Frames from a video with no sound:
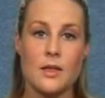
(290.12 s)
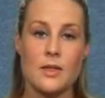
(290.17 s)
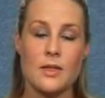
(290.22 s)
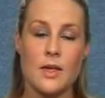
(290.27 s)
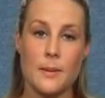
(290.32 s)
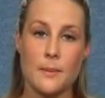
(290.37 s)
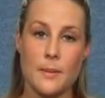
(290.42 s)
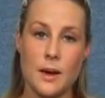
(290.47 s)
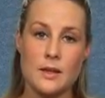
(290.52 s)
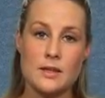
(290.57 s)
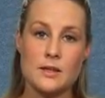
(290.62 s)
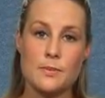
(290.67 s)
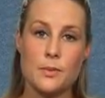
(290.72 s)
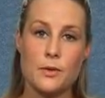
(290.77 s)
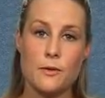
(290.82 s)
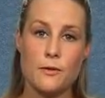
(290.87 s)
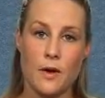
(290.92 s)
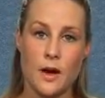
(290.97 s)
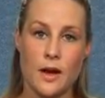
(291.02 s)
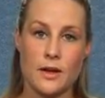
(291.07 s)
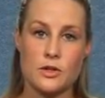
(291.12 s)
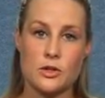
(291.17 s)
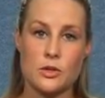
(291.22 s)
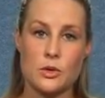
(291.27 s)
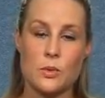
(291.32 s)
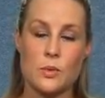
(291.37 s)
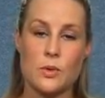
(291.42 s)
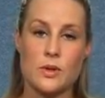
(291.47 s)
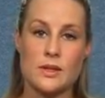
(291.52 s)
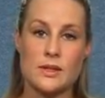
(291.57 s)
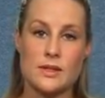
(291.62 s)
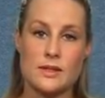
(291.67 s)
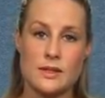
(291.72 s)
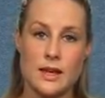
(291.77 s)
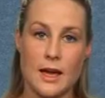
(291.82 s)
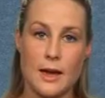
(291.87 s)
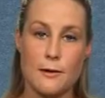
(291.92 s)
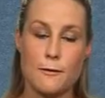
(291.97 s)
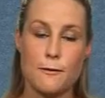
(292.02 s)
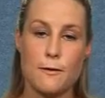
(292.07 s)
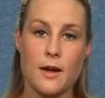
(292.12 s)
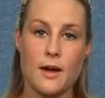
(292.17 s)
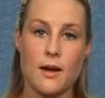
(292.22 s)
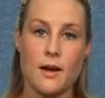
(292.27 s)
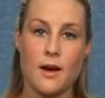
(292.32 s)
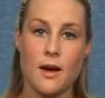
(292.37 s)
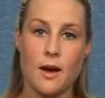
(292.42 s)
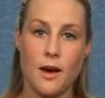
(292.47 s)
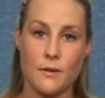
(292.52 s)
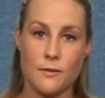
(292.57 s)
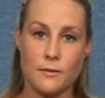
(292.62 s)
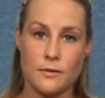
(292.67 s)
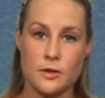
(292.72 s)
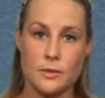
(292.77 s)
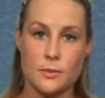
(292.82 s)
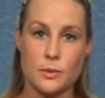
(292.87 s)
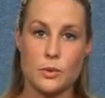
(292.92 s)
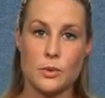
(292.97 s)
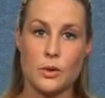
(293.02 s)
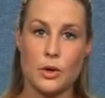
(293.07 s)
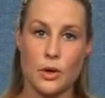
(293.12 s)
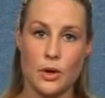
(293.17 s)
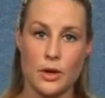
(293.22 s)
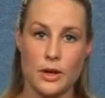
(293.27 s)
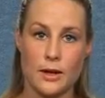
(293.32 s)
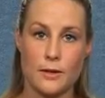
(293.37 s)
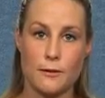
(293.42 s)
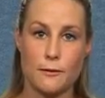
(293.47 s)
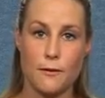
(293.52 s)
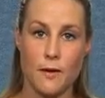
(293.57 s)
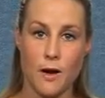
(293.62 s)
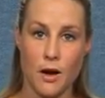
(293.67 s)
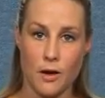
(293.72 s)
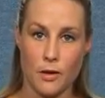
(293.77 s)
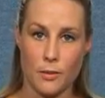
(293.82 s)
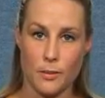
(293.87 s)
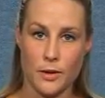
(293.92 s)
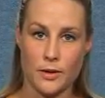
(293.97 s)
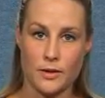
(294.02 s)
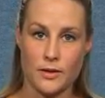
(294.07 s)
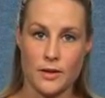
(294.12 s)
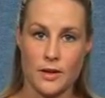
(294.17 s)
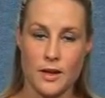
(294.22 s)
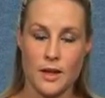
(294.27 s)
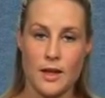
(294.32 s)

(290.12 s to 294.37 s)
They must provide you with a safe and comfortable learning environment